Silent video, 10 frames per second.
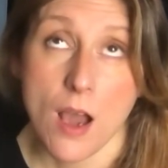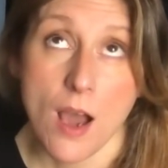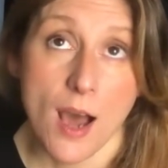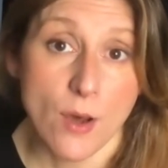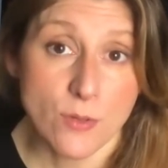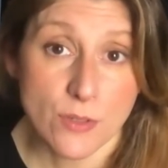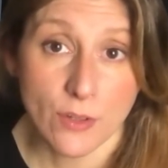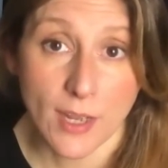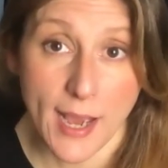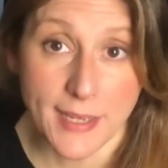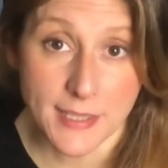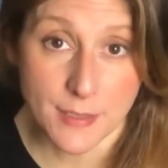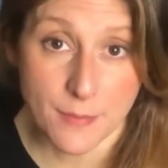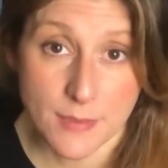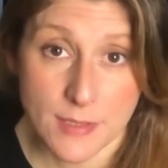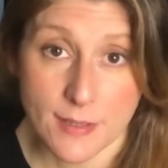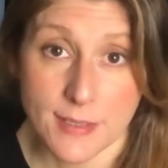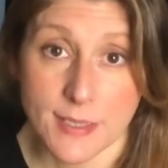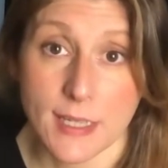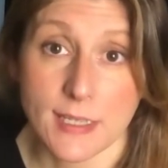household items
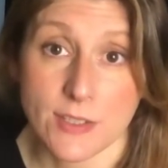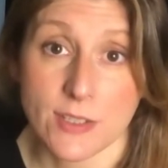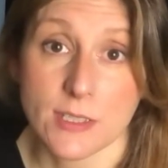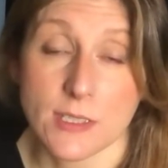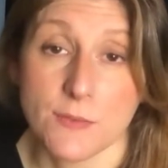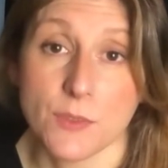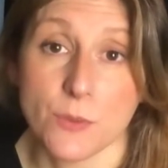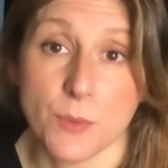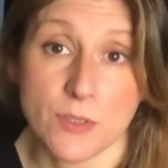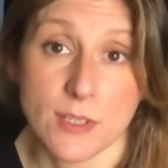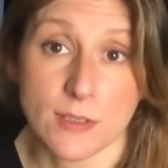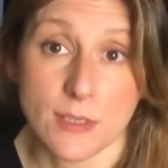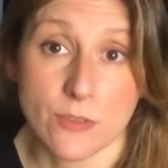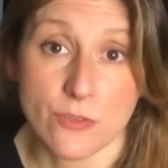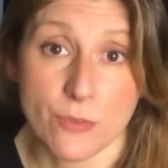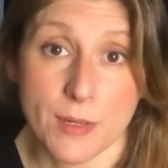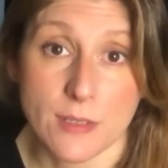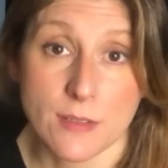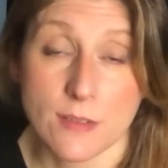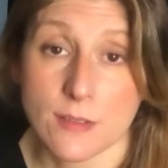as an alternative to musical
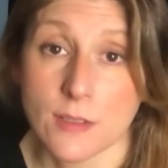instruments,